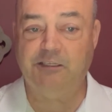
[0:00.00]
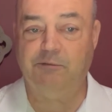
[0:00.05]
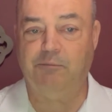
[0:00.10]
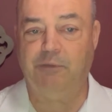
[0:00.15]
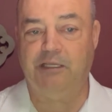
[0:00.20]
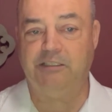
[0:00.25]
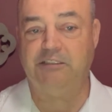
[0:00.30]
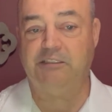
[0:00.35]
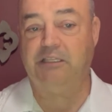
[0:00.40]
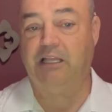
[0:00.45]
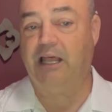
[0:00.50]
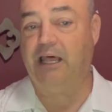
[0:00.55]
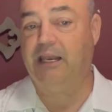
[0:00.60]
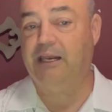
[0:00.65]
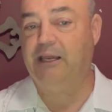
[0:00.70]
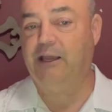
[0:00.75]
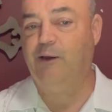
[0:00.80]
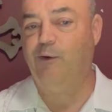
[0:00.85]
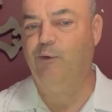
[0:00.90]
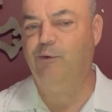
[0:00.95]
it means
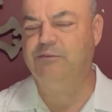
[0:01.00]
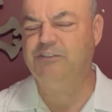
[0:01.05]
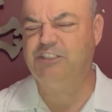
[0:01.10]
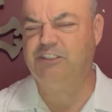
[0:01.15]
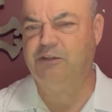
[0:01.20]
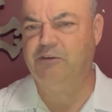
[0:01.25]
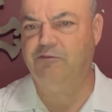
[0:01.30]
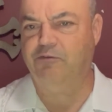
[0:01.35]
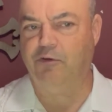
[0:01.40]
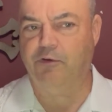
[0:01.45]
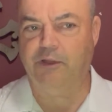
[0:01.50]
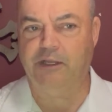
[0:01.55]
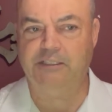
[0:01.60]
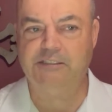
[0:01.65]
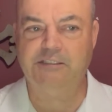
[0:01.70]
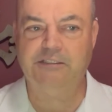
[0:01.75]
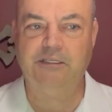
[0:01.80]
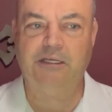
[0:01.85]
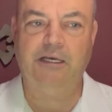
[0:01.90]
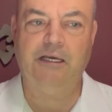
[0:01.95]
letting go of
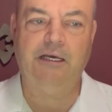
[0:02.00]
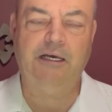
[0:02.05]
sinfulness,